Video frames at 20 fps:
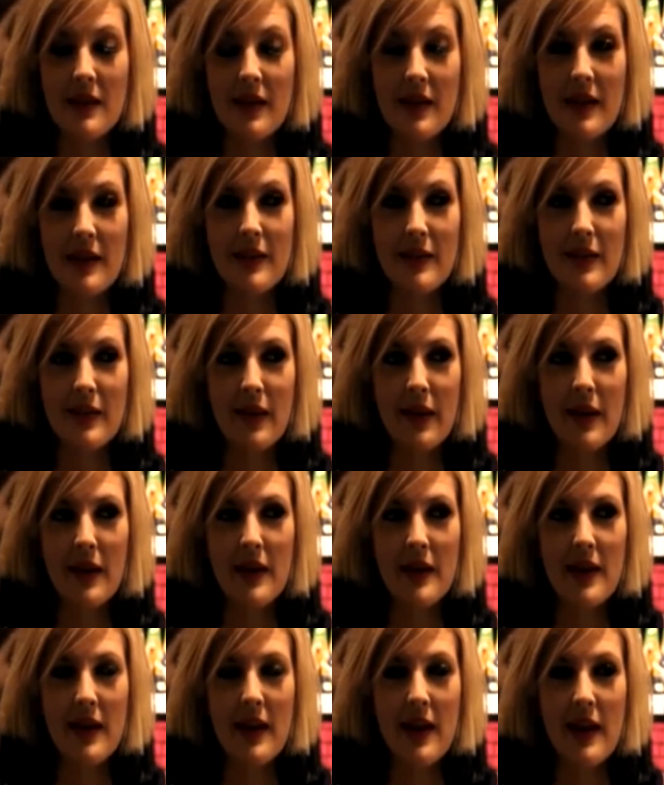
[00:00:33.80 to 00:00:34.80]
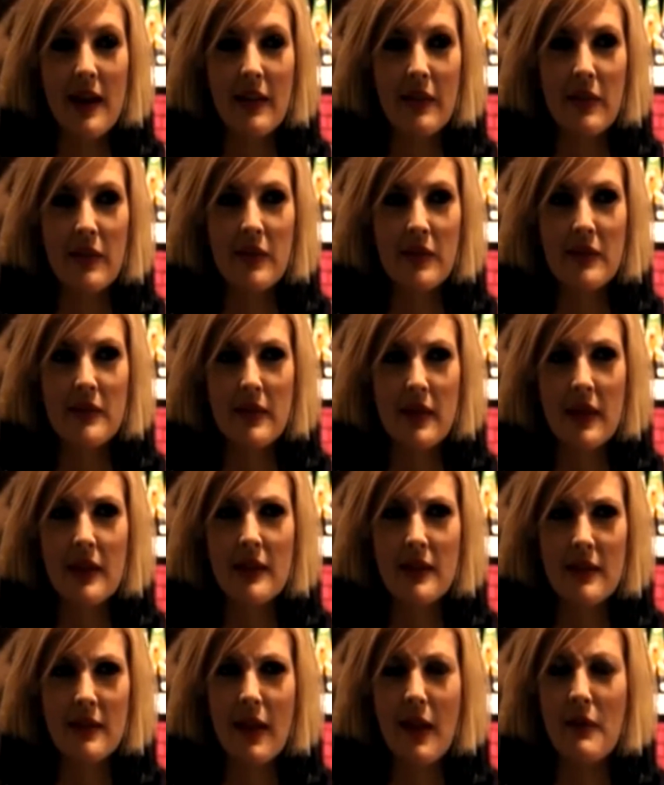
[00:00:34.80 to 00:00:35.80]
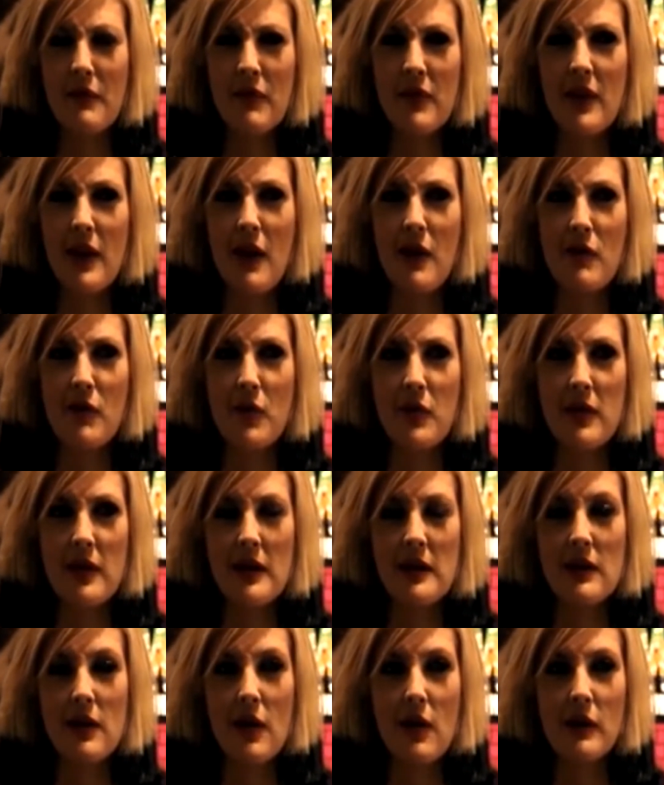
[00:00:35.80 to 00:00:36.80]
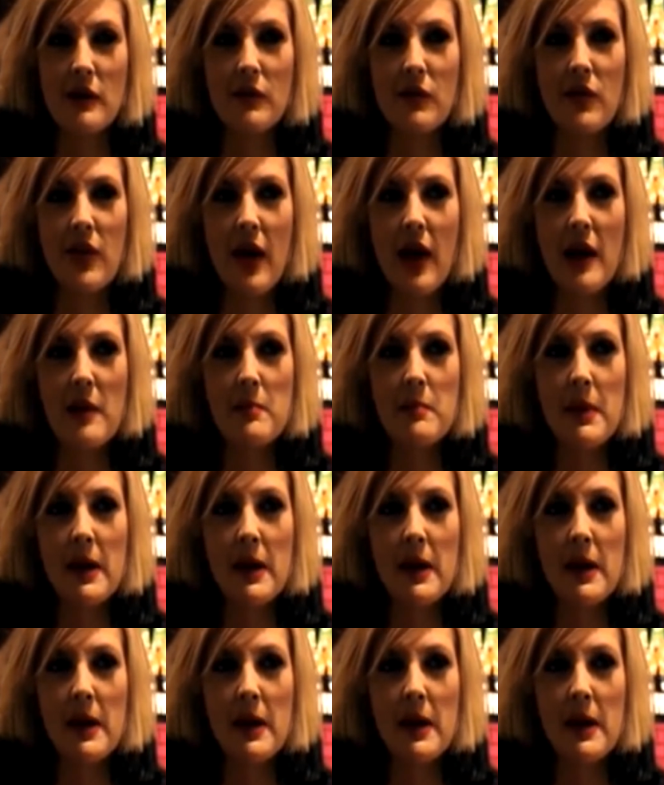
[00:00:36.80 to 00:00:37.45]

it's, uh, it's, it's tough enough without all of that.